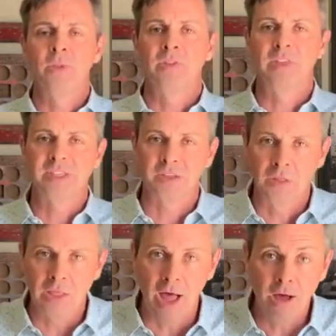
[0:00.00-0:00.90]
This
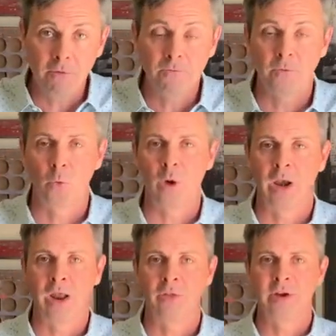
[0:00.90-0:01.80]
love for one
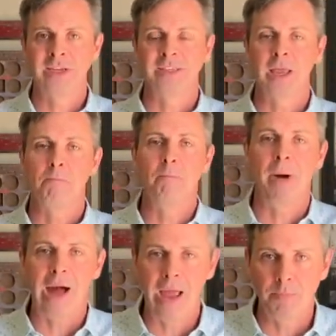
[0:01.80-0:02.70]
another is a
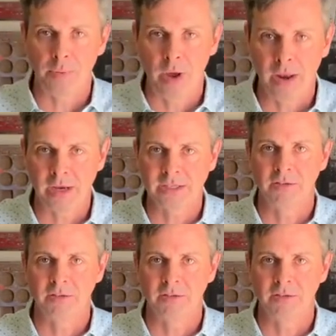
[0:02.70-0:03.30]
byproduct